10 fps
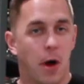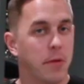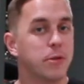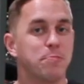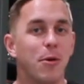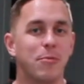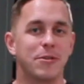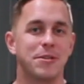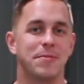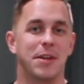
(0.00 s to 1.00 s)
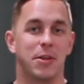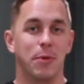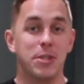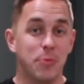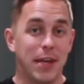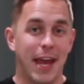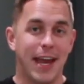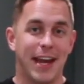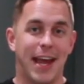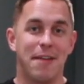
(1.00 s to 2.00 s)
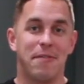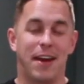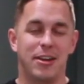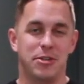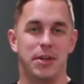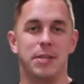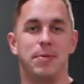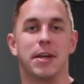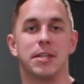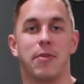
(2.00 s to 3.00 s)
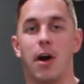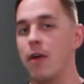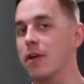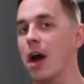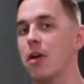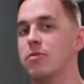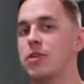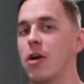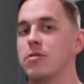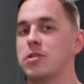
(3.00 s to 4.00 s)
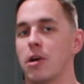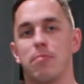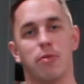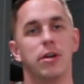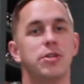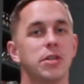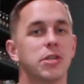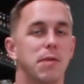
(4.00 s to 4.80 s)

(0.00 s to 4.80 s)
all those boomers, that the reason we can't get ahead financially is because of our avocado toast, our brunches,